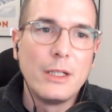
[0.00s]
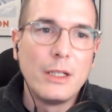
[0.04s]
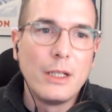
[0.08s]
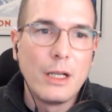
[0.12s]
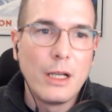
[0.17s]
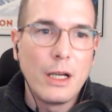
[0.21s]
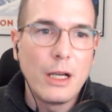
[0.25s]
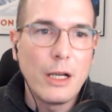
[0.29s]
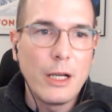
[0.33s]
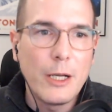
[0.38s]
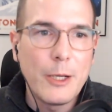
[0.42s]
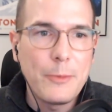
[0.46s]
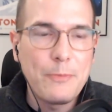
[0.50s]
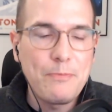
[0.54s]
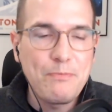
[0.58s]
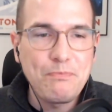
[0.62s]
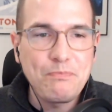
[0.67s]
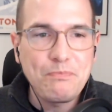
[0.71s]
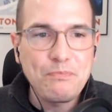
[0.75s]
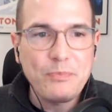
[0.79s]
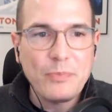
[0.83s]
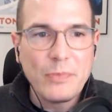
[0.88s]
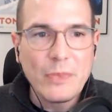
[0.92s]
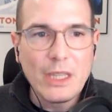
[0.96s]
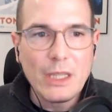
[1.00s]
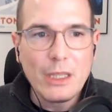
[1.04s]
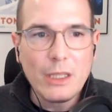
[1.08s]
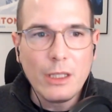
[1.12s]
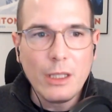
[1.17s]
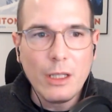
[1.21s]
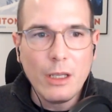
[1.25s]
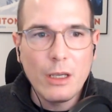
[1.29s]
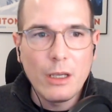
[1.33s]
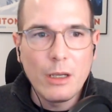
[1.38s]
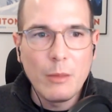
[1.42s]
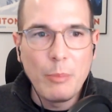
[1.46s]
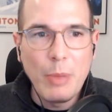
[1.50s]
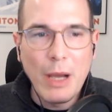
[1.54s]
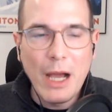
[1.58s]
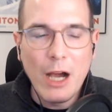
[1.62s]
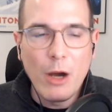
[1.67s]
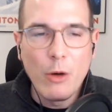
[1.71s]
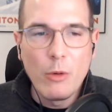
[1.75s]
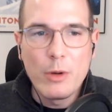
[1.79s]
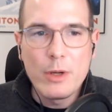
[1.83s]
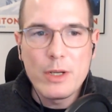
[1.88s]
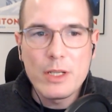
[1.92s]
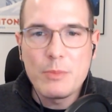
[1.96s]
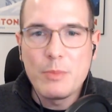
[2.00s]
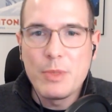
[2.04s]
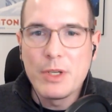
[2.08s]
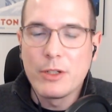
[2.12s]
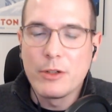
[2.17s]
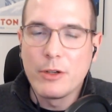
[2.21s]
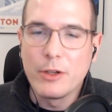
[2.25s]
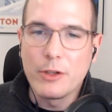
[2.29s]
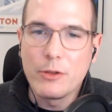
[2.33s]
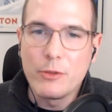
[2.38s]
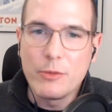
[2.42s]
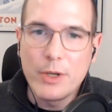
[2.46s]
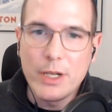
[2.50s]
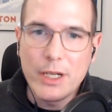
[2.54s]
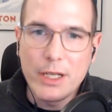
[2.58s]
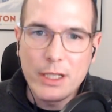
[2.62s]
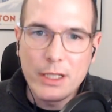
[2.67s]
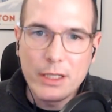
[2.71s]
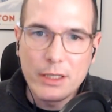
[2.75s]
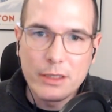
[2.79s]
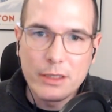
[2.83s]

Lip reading: power is Bitcoin already?